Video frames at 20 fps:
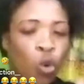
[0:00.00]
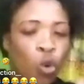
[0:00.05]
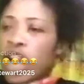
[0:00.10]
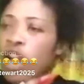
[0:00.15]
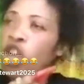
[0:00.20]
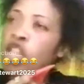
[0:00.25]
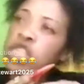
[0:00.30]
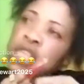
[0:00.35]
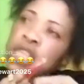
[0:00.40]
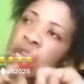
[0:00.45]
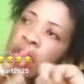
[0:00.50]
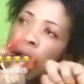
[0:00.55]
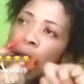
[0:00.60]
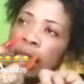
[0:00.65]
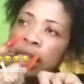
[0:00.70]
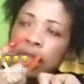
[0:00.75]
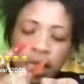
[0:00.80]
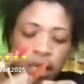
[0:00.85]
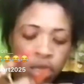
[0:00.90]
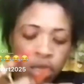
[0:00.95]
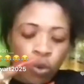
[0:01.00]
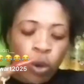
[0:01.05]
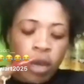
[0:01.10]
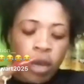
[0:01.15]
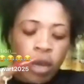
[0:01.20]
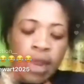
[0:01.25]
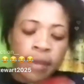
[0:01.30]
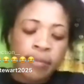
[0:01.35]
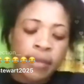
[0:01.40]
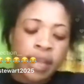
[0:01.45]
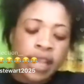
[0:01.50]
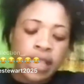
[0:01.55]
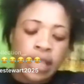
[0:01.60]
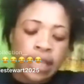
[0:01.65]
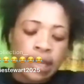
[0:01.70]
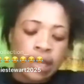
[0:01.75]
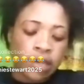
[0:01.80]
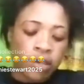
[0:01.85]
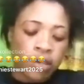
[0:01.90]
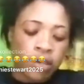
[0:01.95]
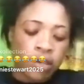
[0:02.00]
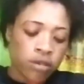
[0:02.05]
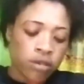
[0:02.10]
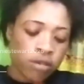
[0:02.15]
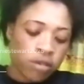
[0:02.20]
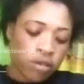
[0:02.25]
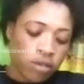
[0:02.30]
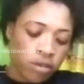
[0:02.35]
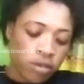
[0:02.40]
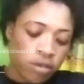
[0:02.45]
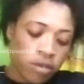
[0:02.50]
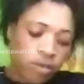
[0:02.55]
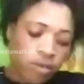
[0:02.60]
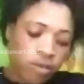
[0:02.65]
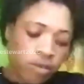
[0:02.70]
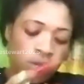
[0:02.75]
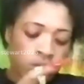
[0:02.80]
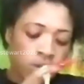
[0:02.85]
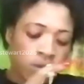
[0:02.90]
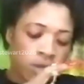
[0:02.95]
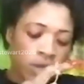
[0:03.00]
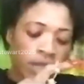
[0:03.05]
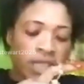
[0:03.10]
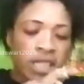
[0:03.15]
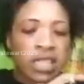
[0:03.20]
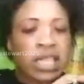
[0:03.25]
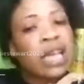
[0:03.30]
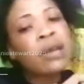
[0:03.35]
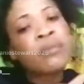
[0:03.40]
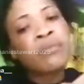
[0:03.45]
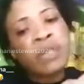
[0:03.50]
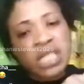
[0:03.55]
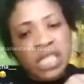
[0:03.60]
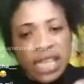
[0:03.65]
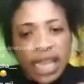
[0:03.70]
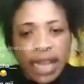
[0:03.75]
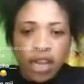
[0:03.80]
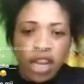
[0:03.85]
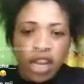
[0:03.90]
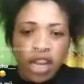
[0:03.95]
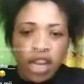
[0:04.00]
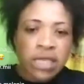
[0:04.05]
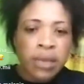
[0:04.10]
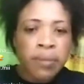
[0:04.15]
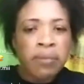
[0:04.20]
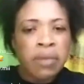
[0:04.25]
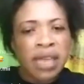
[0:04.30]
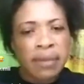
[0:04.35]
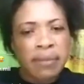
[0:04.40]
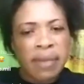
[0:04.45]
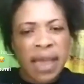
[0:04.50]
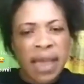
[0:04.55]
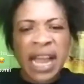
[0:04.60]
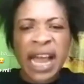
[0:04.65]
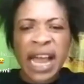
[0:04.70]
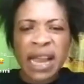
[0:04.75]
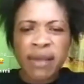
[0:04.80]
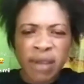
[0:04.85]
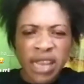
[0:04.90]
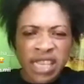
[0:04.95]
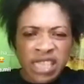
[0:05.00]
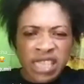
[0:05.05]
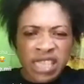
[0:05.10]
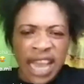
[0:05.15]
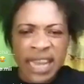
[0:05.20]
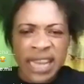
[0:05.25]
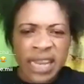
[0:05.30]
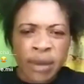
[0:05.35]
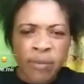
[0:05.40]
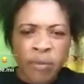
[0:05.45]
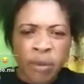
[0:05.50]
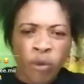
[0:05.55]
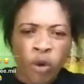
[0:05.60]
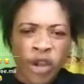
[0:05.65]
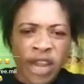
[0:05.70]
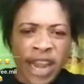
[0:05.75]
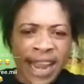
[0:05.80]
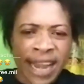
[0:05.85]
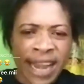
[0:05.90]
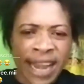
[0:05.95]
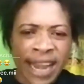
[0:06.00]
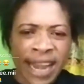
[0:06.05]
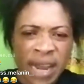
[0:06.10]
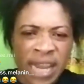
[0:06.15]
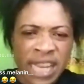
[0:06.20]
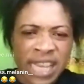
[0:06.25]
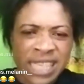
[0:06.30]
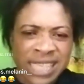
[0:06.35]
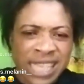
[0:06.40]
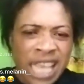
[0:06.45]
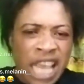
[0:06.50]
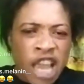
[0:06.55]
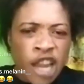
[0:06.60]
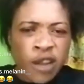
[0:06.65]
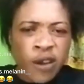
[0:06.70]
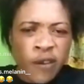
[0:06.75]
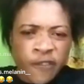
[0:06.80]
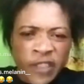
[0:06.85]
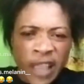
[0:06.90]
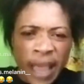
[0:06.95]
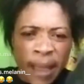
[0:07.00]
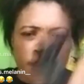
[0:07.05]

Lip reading: Soon you're going to see Cartel too, that me I tell you. And things saying to me, God bless, God give me more than anybody else.